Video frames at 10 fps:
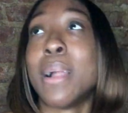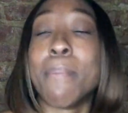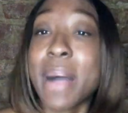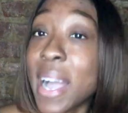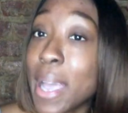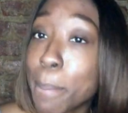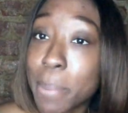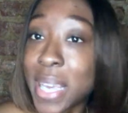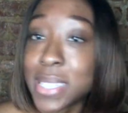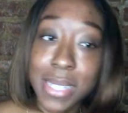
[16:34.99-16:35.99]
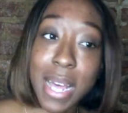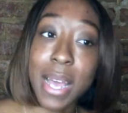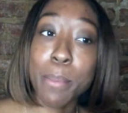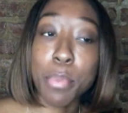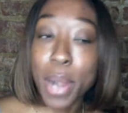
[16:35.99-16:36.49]
My
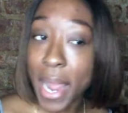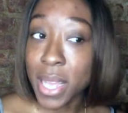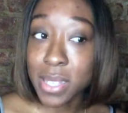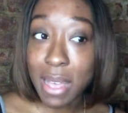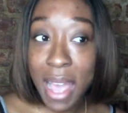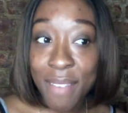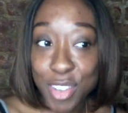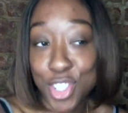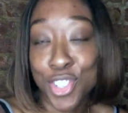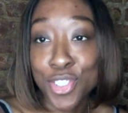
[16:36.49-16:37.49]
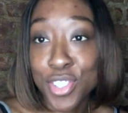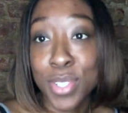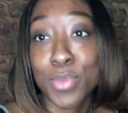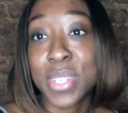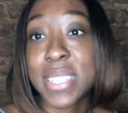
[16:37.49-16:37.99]
baseline prior to having
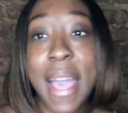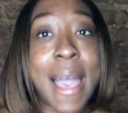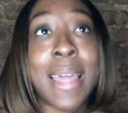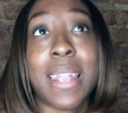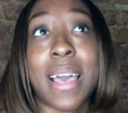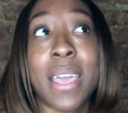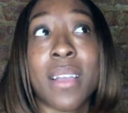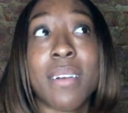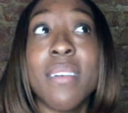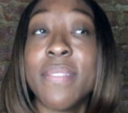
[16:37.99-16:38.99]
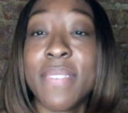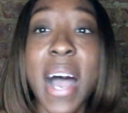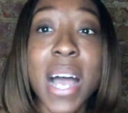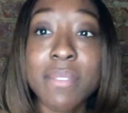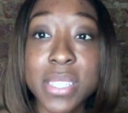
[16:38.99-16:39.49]
children was at like
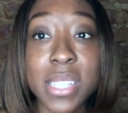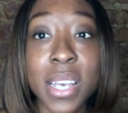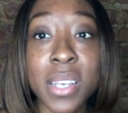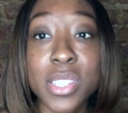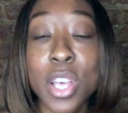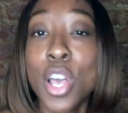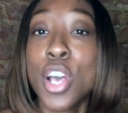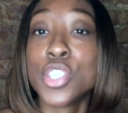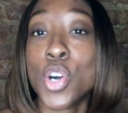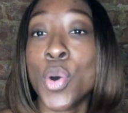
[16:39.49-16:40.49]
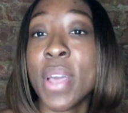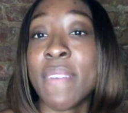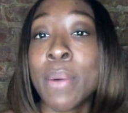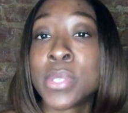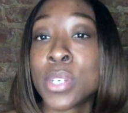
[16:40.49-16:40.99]
5, 6. So if
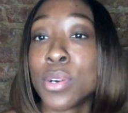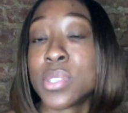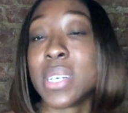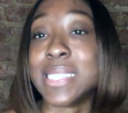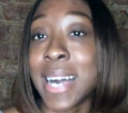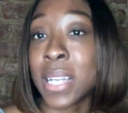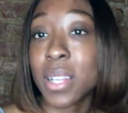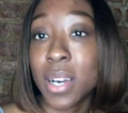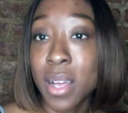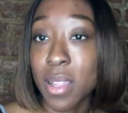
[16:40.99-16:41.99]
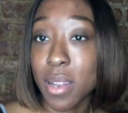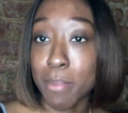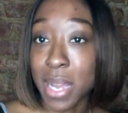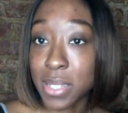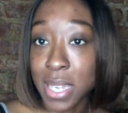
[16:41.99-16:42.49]
I was to go to a doctor other than
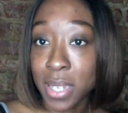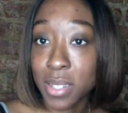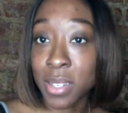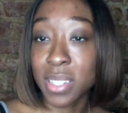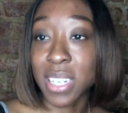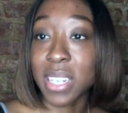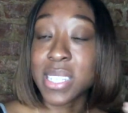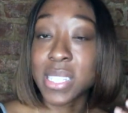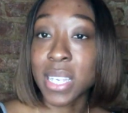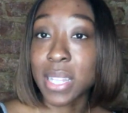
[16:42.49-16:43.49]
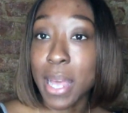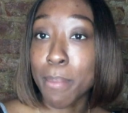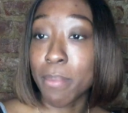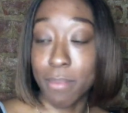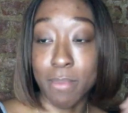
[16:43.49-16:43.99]
my doctor and they seen that
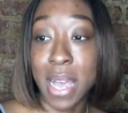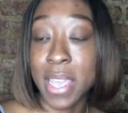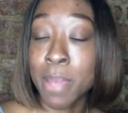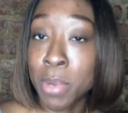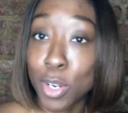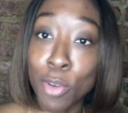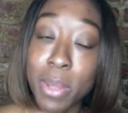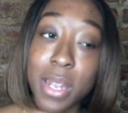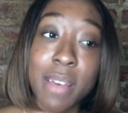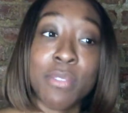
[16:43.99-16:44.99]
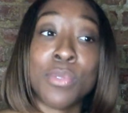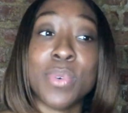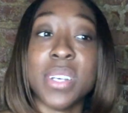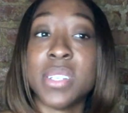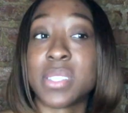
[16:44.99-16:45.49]
my hemoglobin level
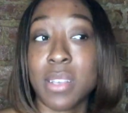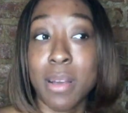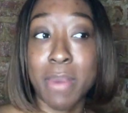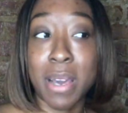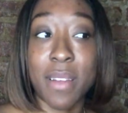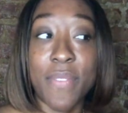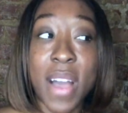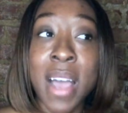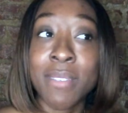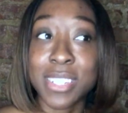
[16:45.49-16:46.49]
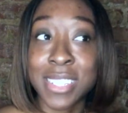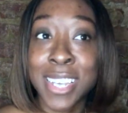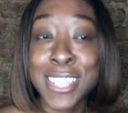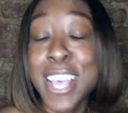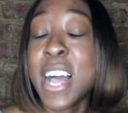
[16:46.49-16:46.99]
was about a 5 or
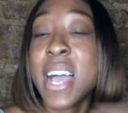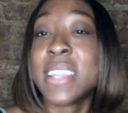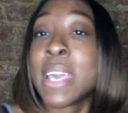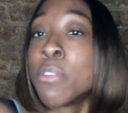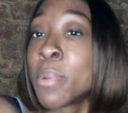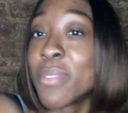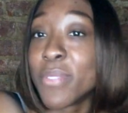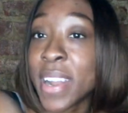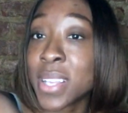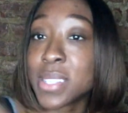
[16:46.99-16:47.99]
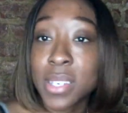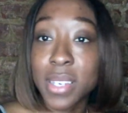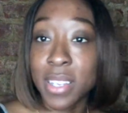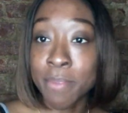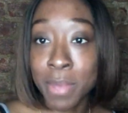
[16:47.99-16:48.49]
6, they would be ready to
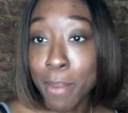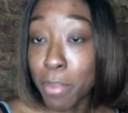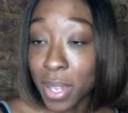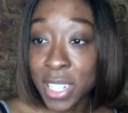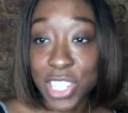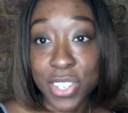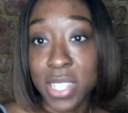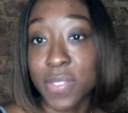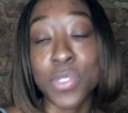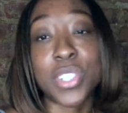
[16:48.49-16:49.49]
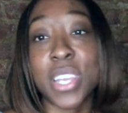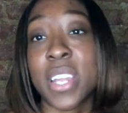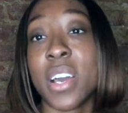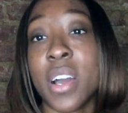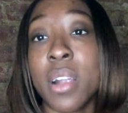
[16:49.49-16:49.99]
give me a blood transfusion in
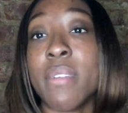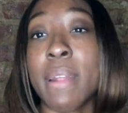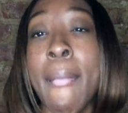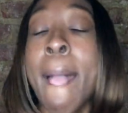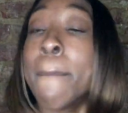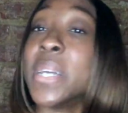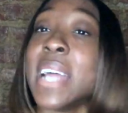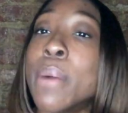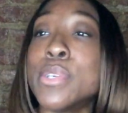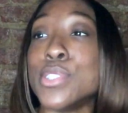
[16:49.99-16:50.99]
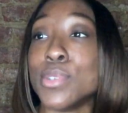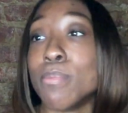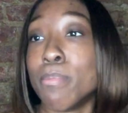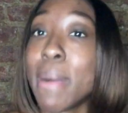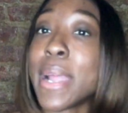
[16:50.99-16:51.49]
a hurry. But that was
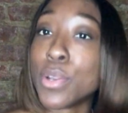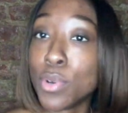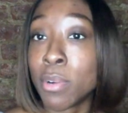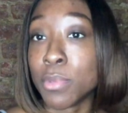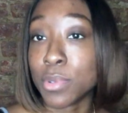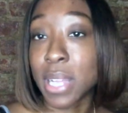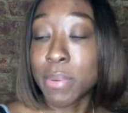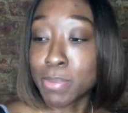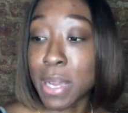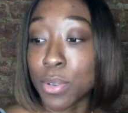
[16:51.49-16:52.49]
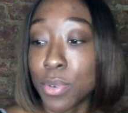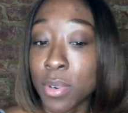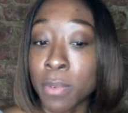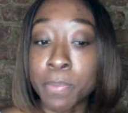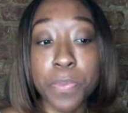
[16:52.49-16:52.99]
my normal. That was my
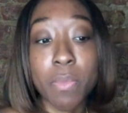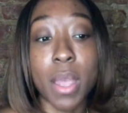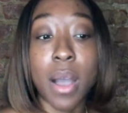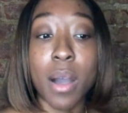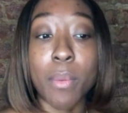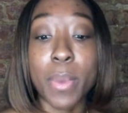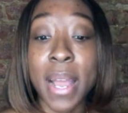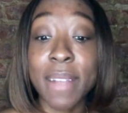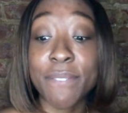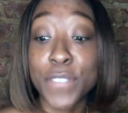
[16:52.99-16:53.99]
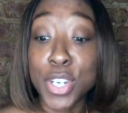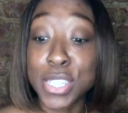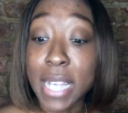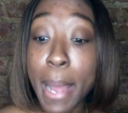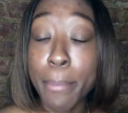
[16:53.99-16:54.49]
norm. When I first
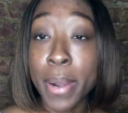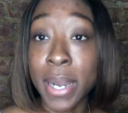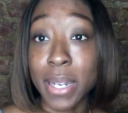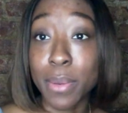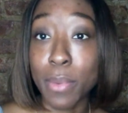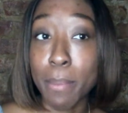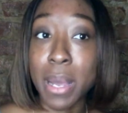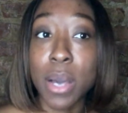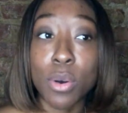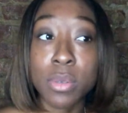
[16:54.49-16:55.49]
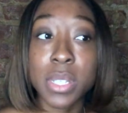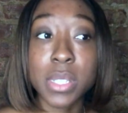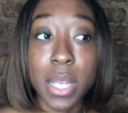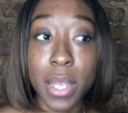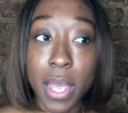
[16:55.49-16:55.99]
got pregnant with my oldest
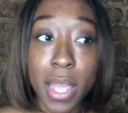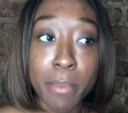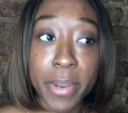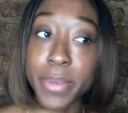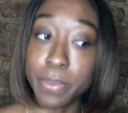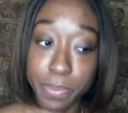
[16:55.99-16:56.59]
son, Cameron,